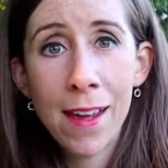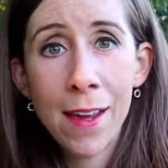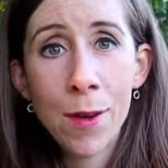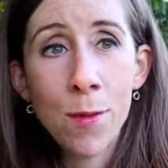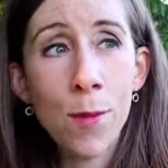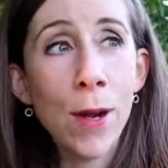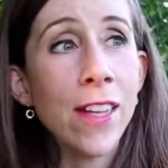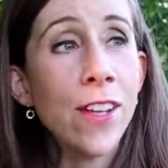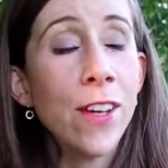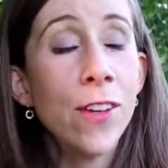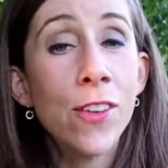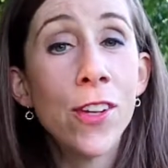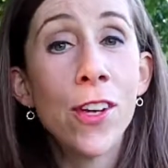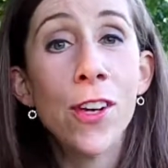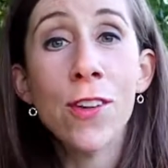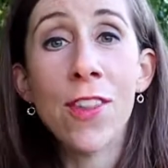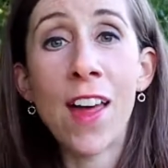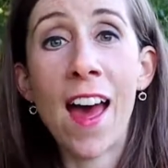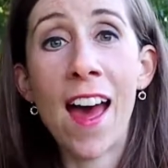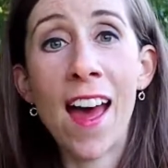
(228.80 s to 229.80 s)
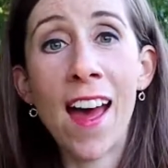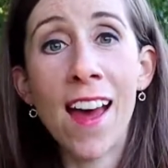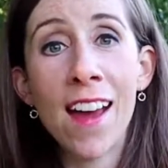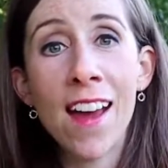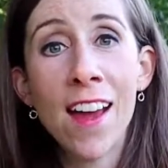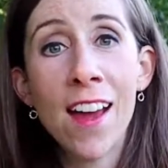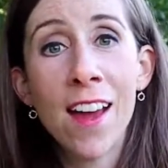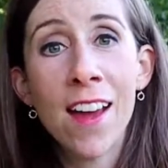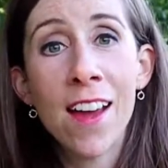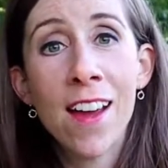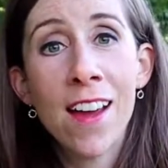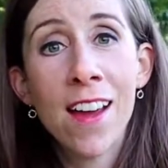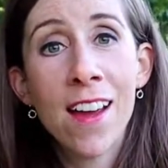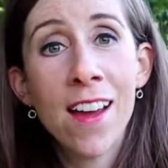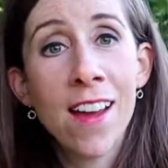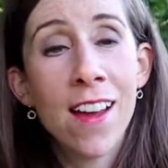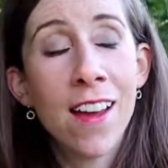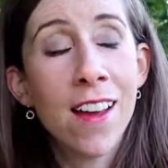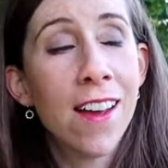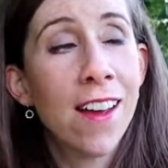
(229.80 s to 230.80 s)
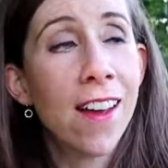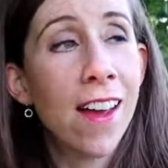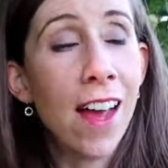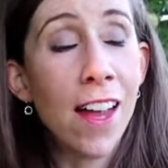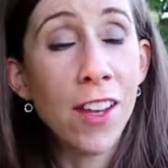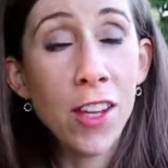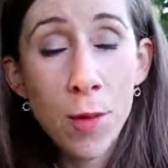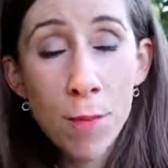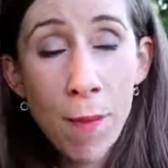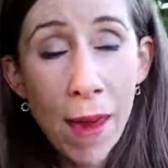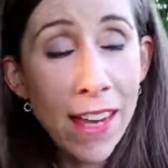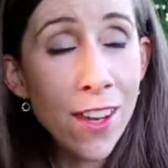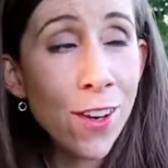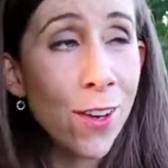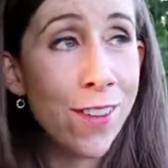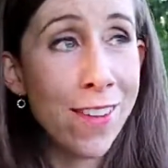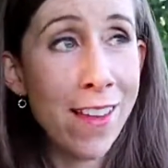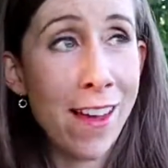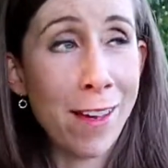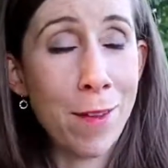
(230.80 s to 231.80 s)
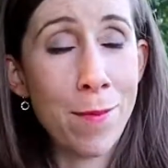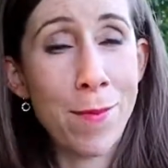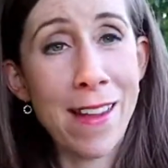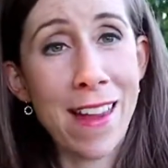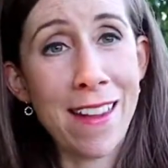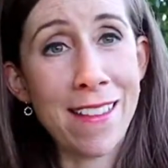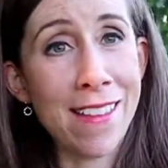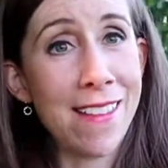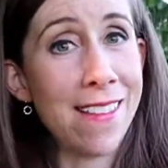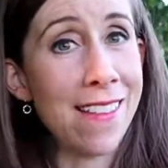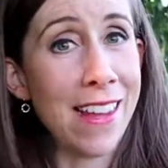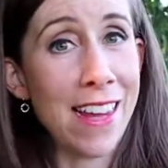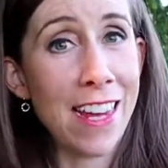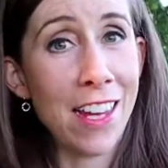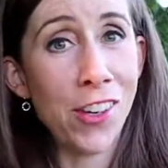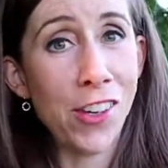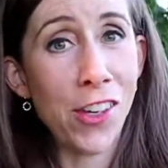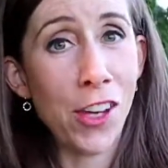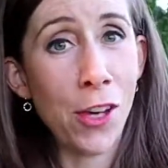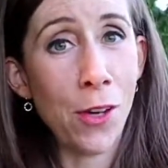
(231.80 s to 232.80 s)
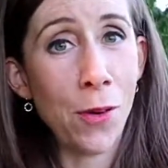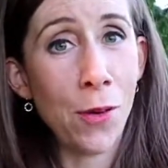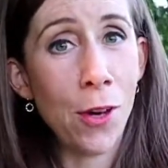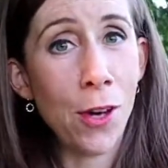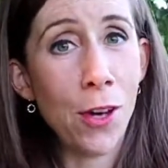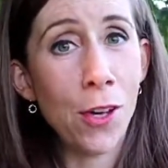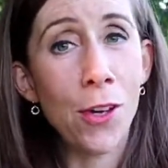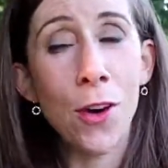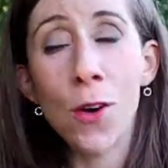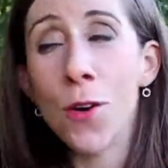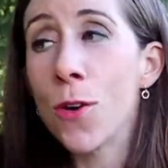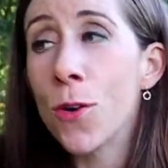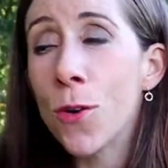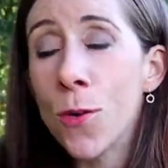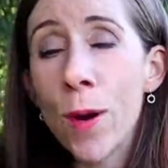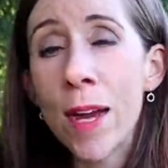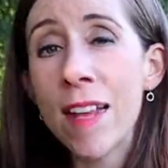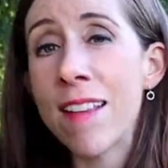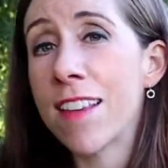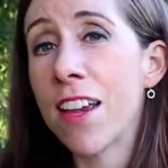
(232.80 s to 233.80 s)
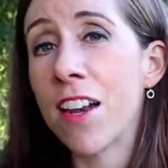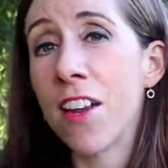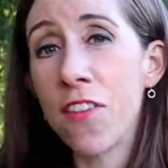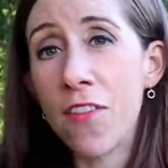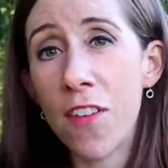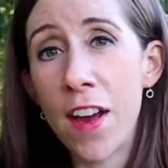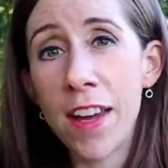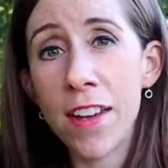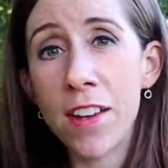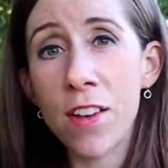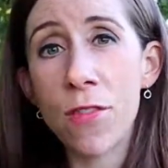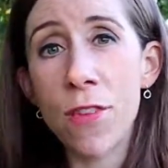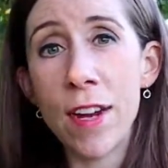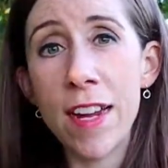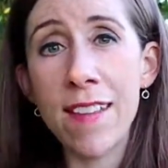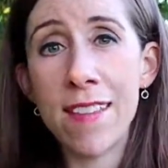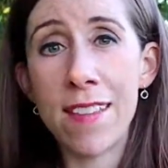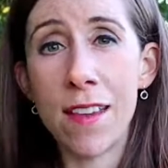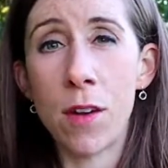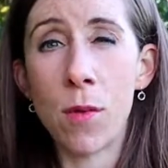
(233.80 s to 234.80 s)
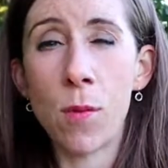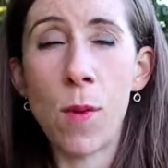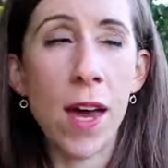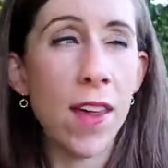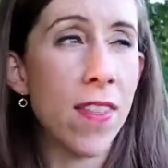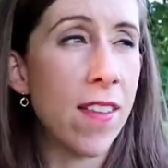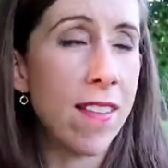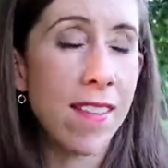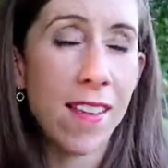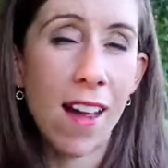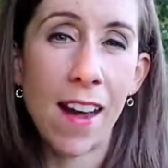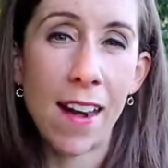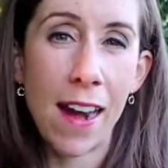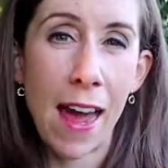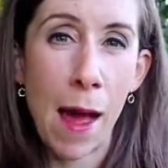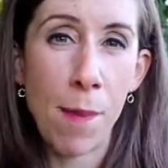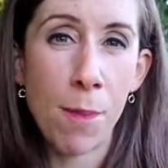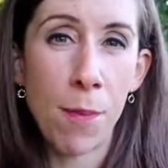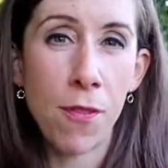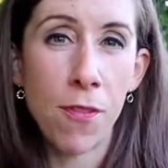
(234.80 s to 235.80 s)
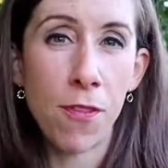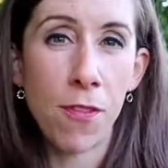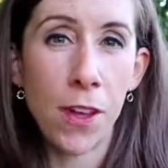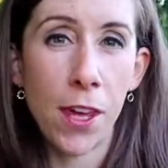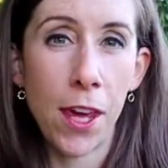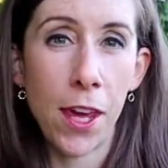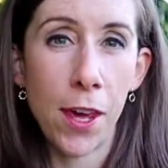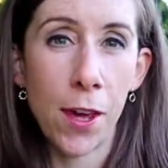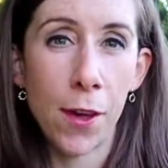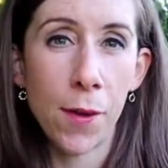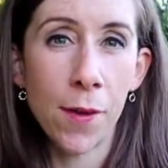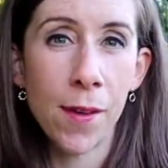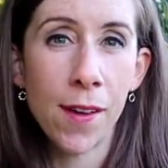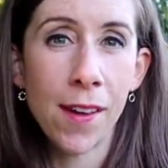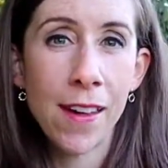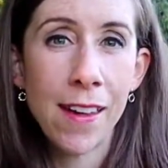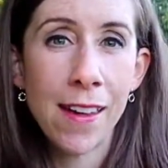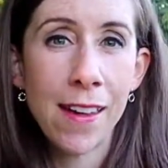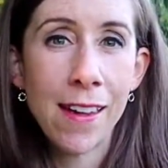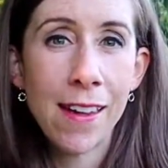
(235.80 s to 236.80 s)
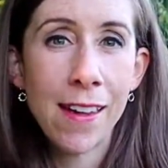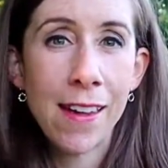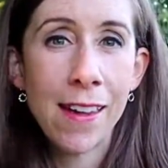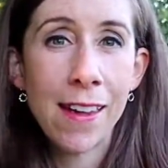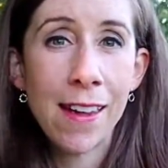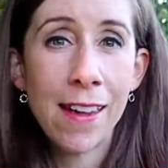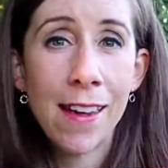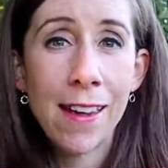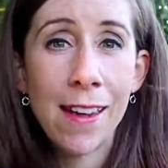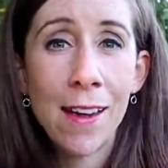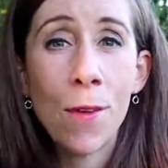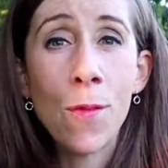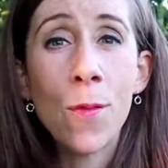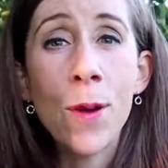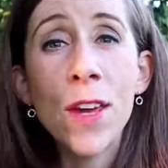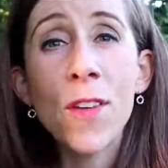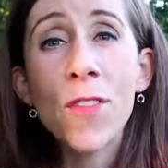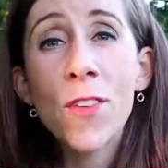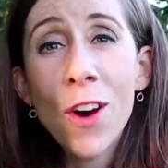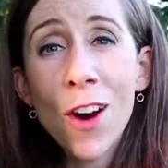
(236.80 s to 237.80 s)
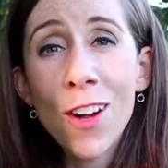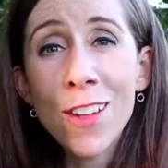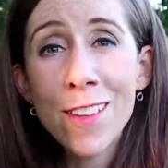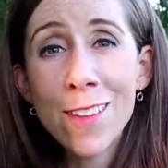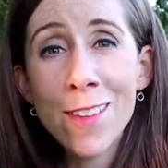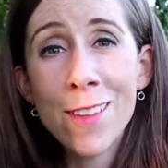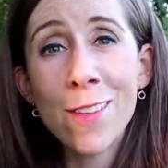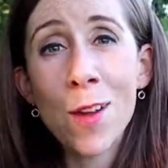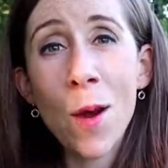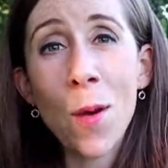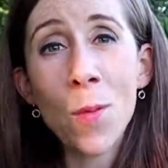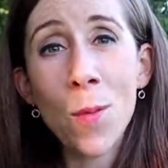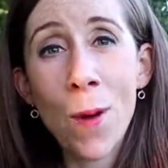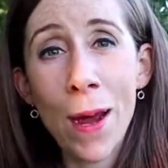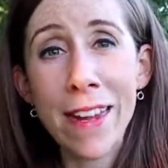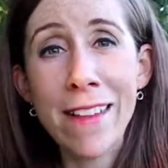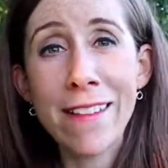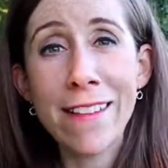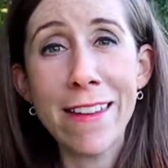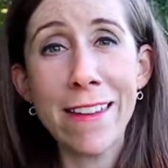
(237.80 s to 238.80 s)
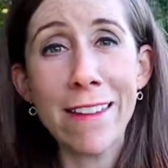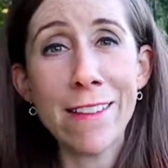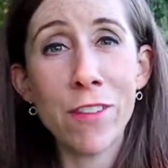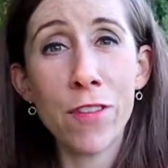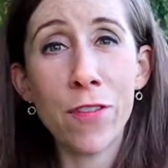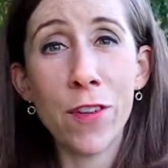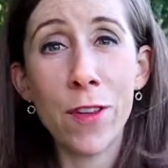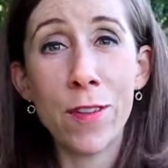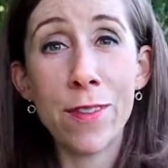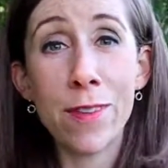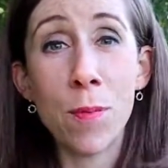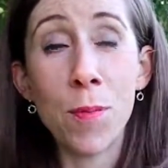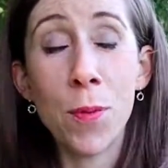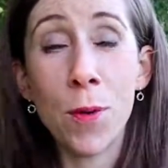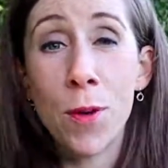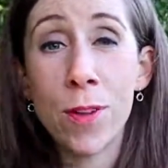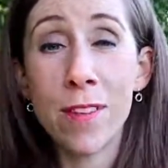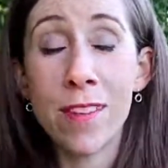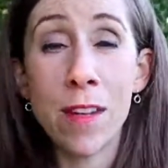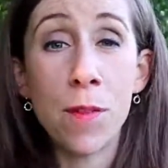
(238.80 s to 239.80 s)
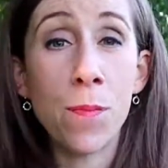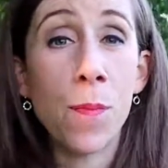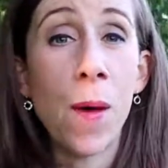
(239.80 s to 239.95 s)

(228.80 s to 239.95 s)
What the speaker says: When you do that, and you make your circumstances the issue, you're always going to find a reason why this can't happen for you. And we've got to stop waiting to feel supported